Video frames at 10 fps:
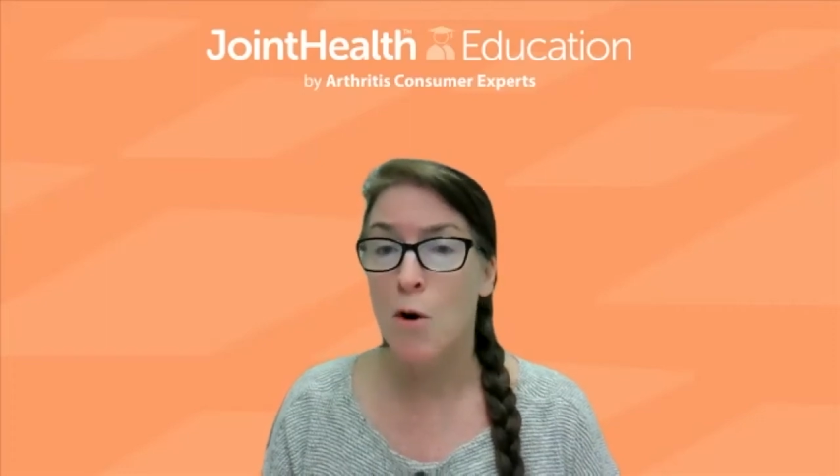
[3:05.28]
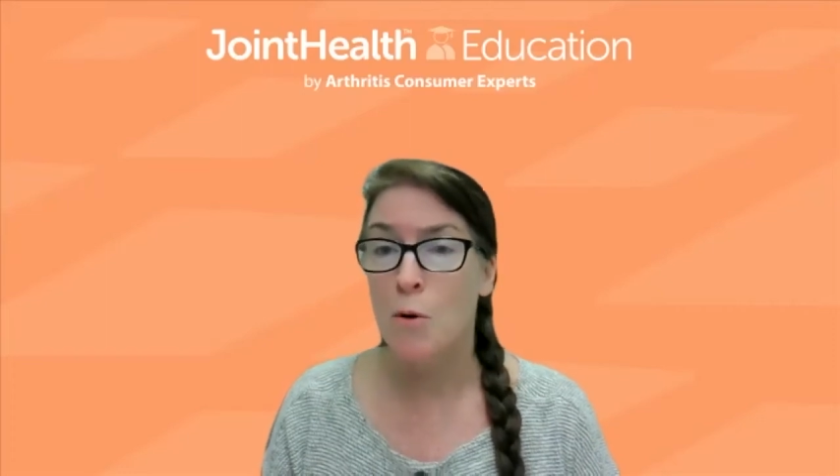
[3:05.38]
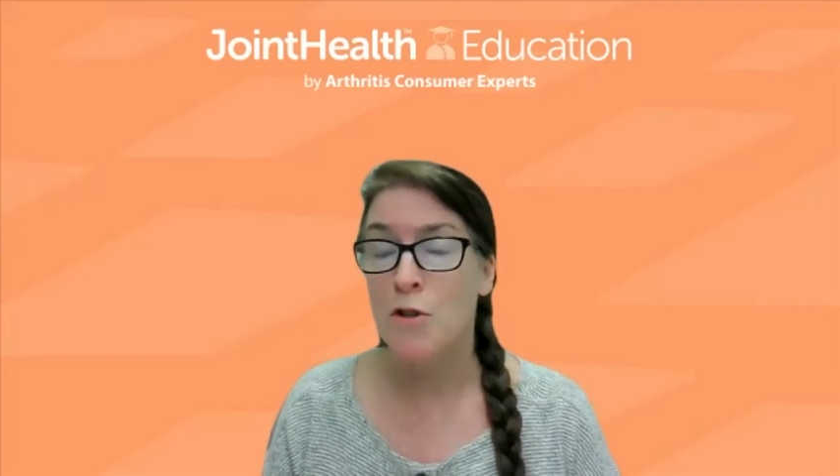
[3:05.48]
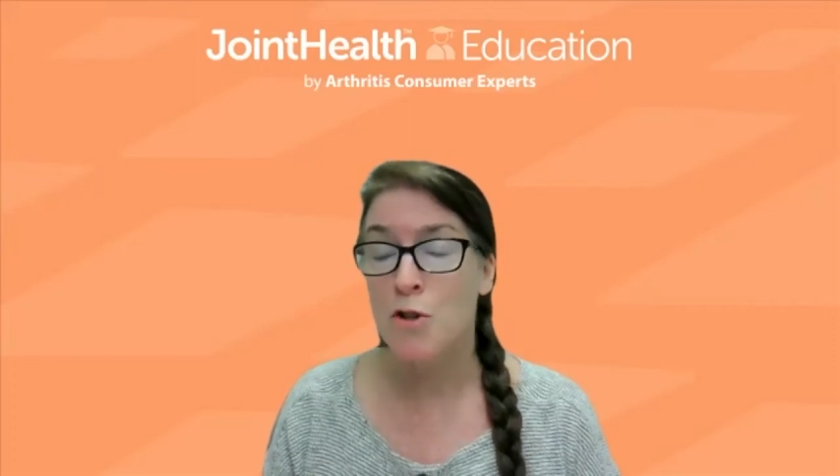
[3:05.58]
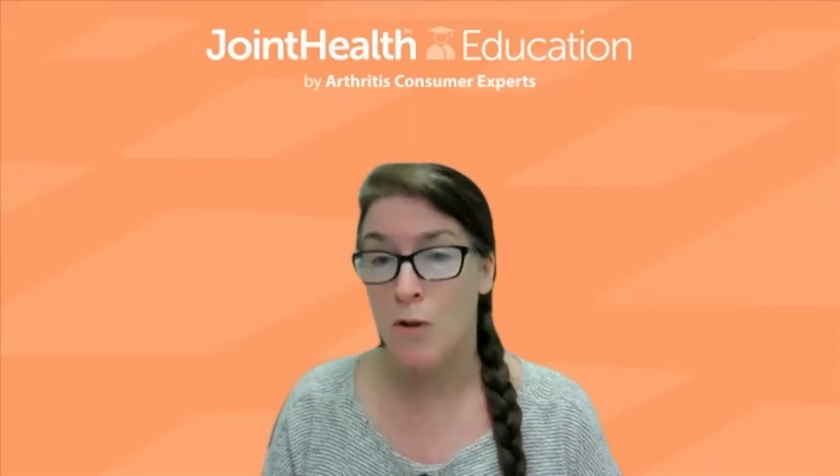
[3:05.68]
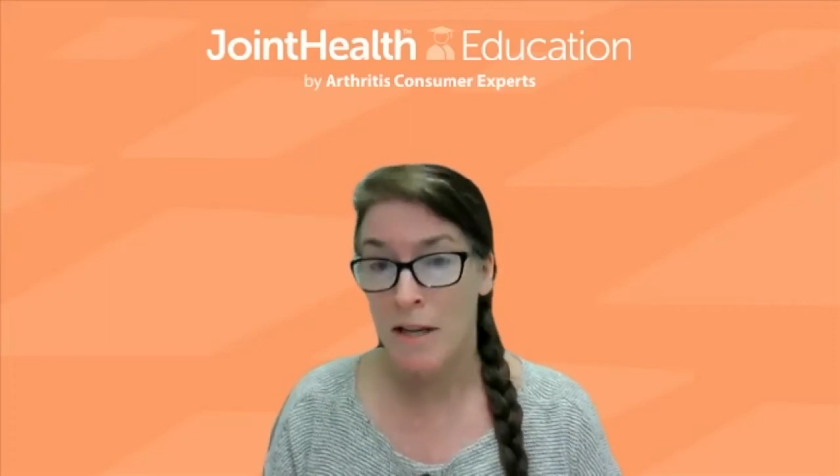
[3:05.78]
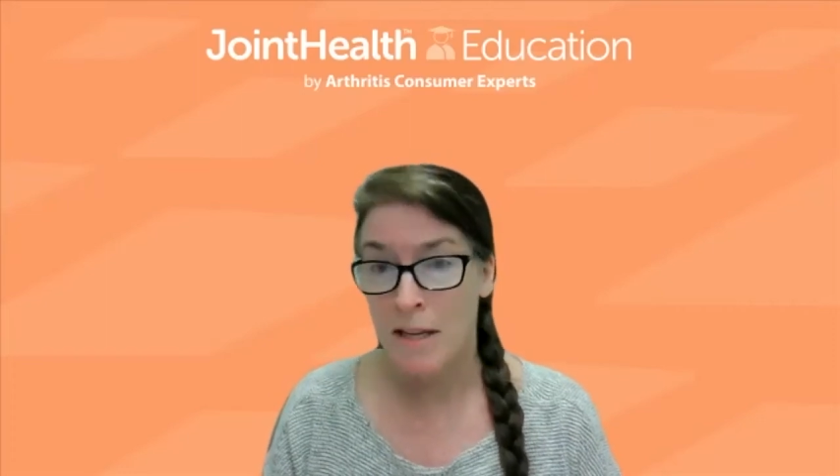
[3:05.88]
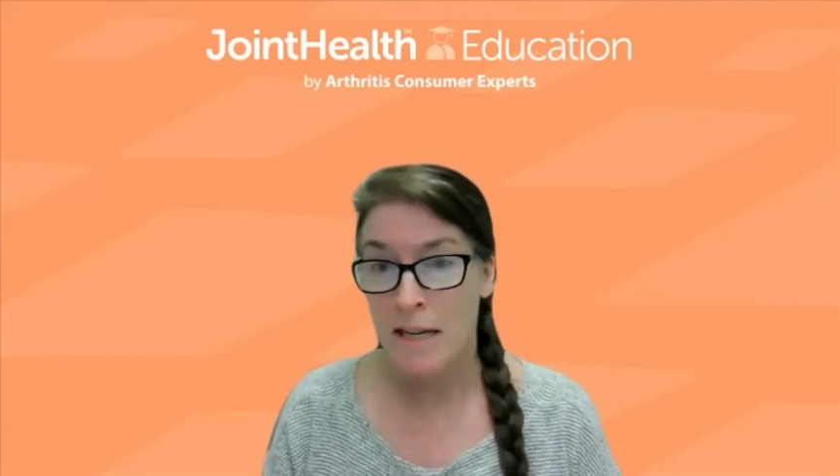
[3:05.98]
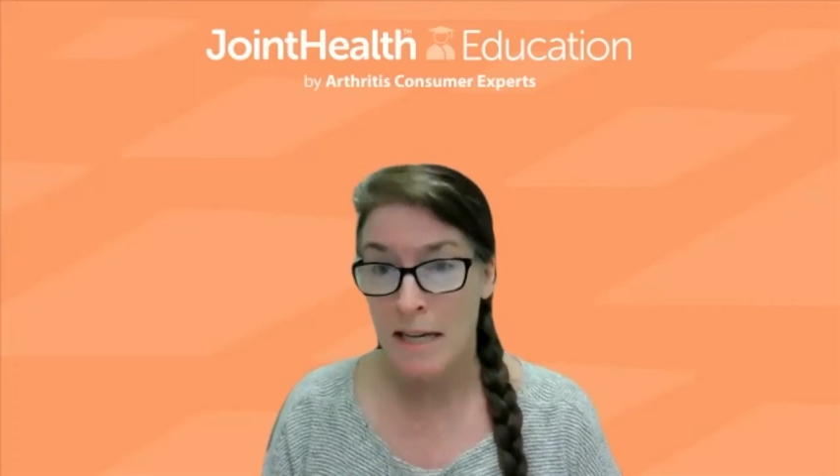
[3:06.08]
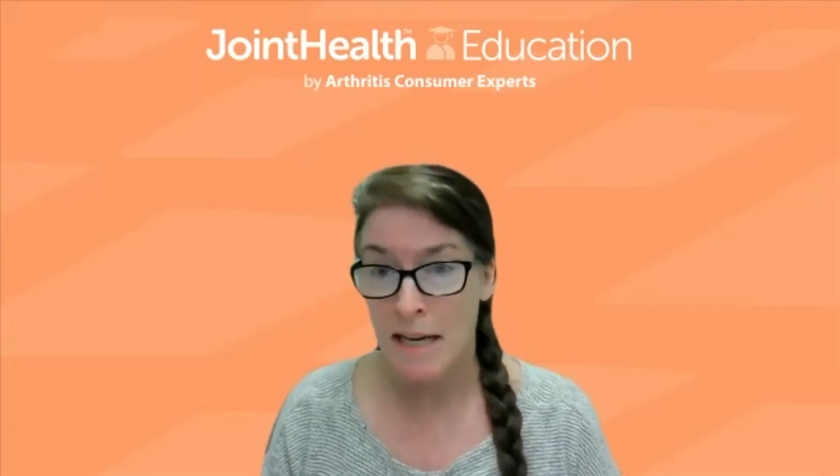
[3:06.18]
or
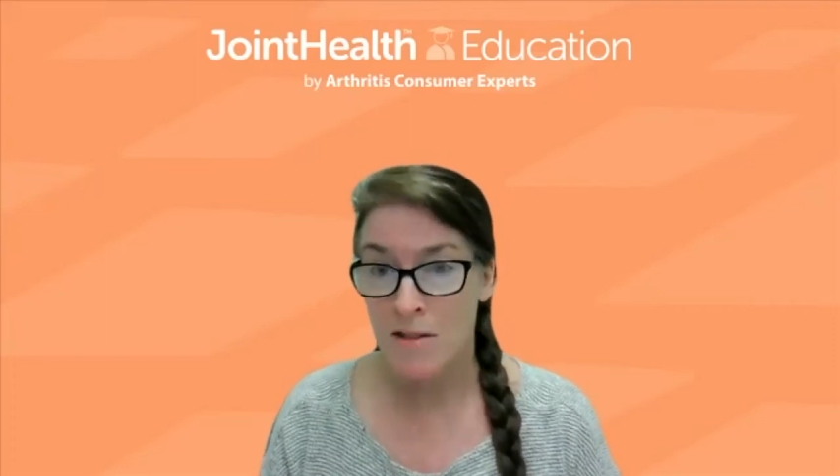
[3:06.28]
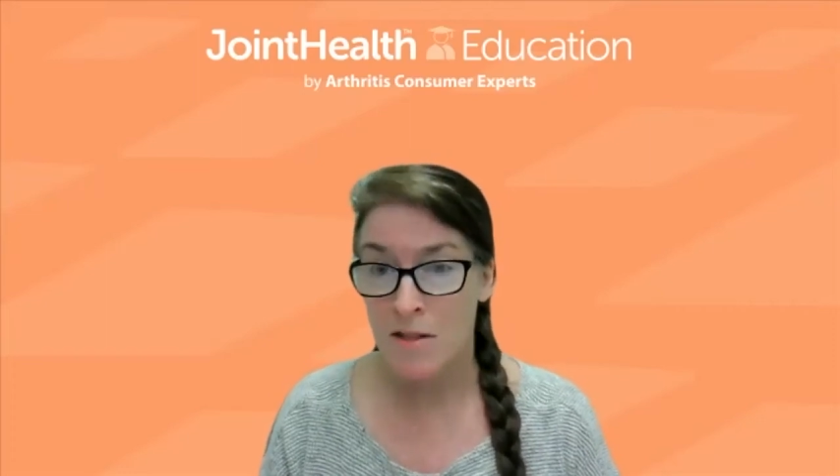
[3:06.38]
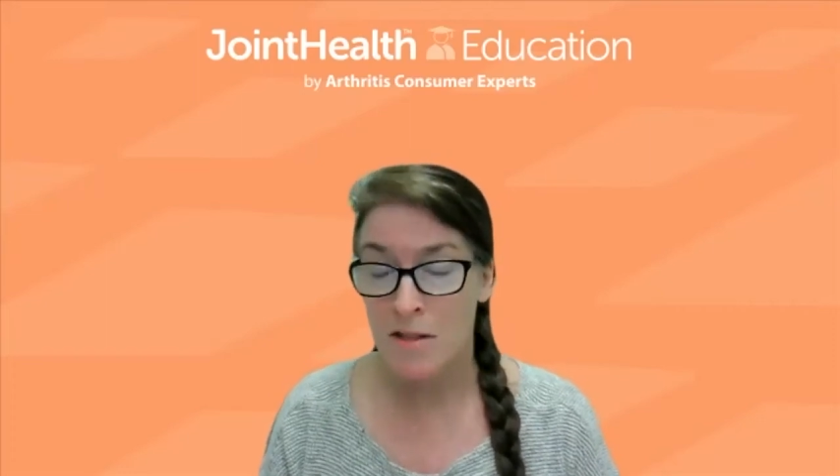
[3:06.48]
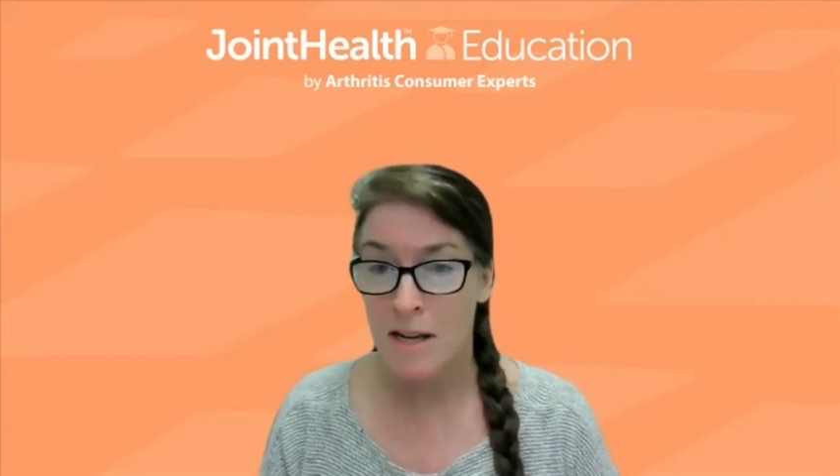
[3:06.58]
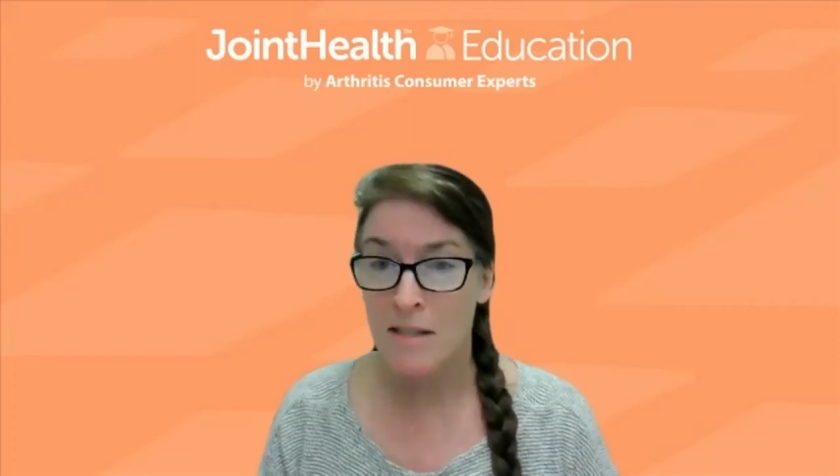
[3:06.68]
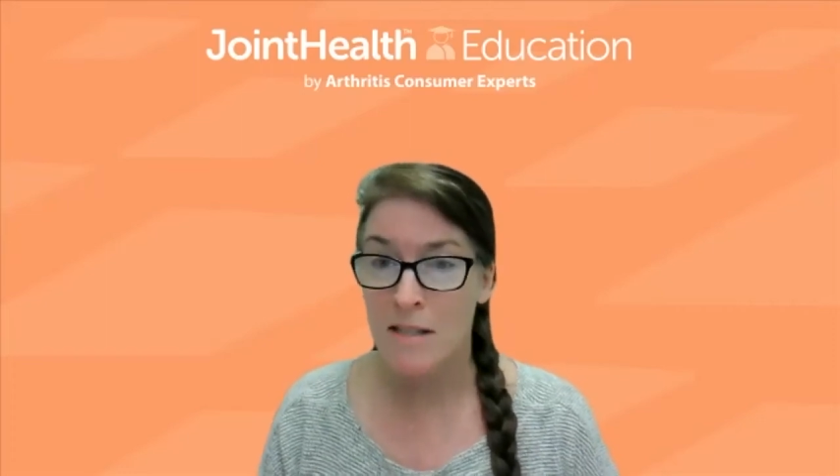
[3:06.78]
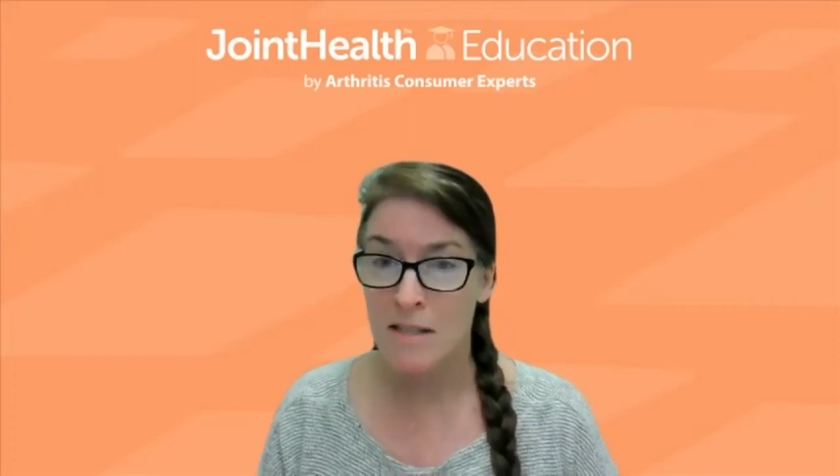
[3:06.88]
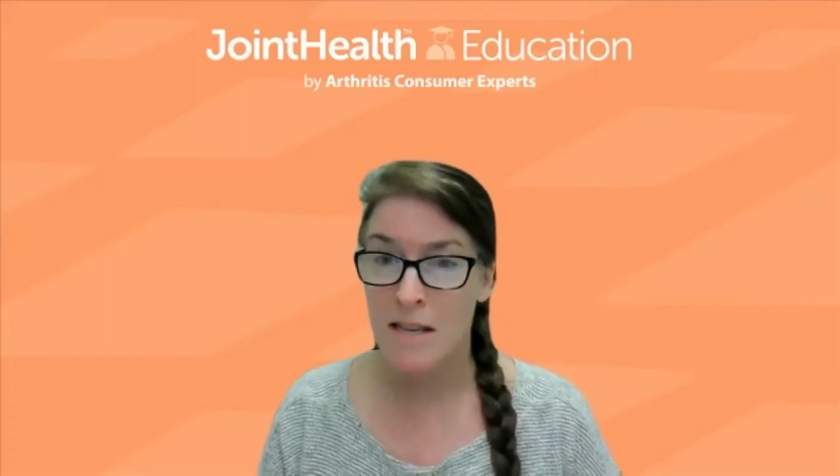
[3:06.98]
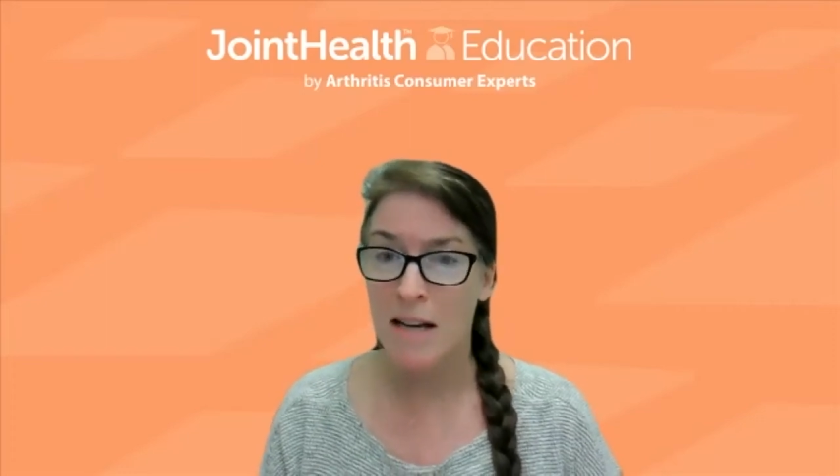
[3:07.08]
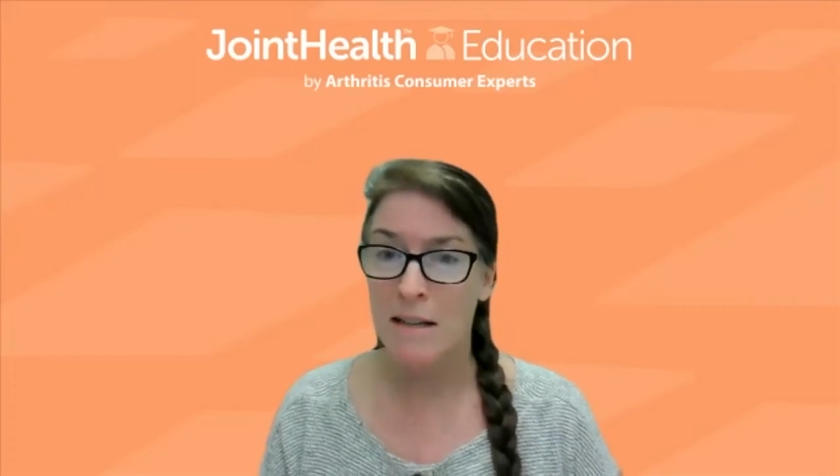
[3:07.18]
strengthening
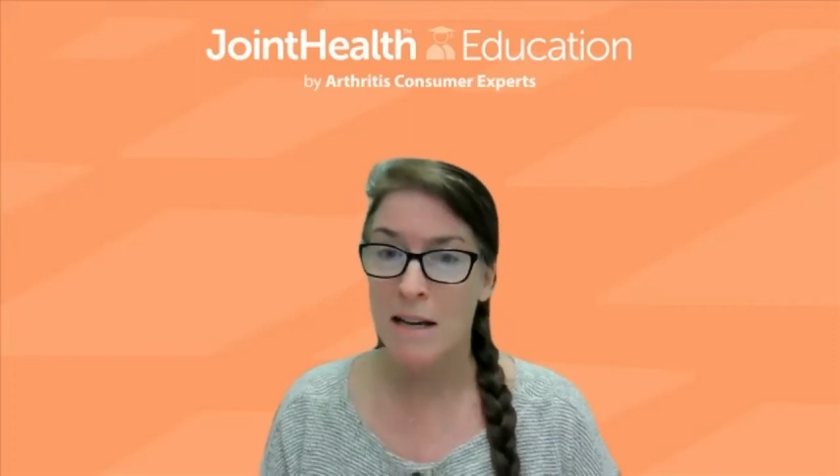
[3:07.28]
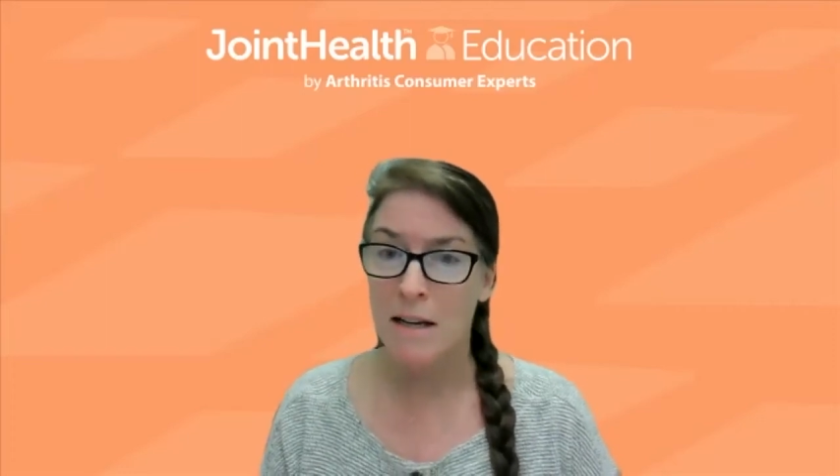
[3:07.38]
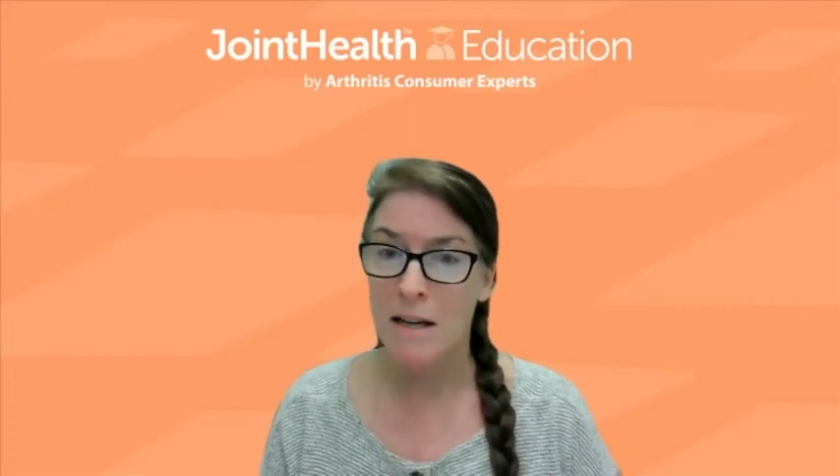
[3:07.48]
exercises that